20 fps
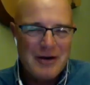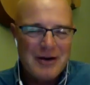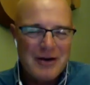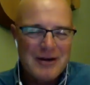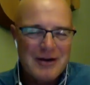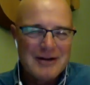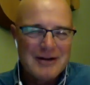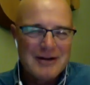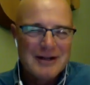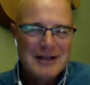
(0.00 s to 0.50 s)

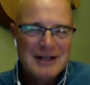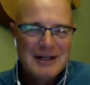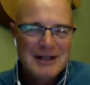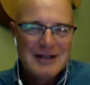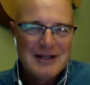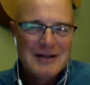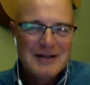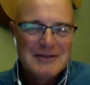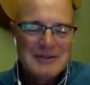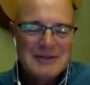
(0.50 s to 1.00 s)
and
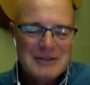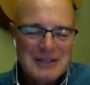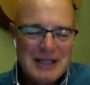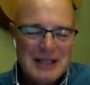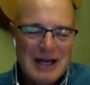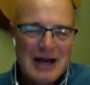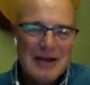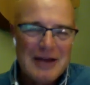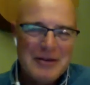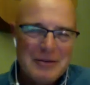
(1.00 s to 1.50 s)
see
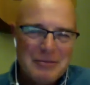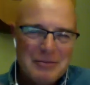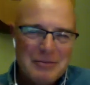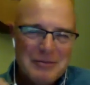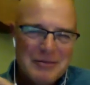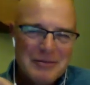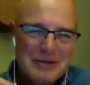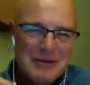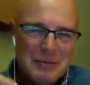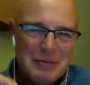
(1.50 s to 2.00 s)
how the
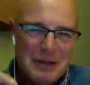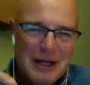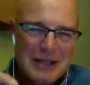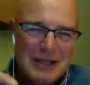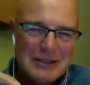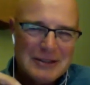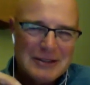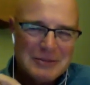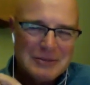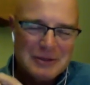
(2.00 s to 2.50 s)

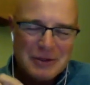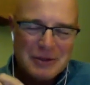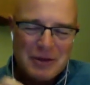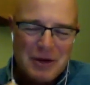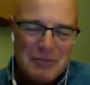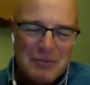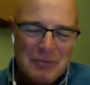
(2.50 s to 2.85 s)
blossoms are called